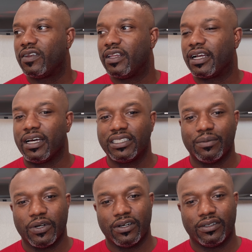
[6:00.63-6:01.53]
the
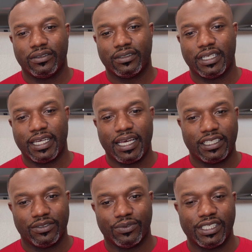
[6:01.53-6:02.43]
customer, the
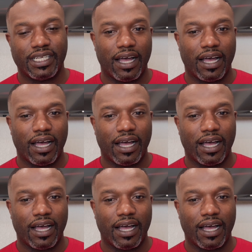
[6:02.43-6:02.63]
guest reached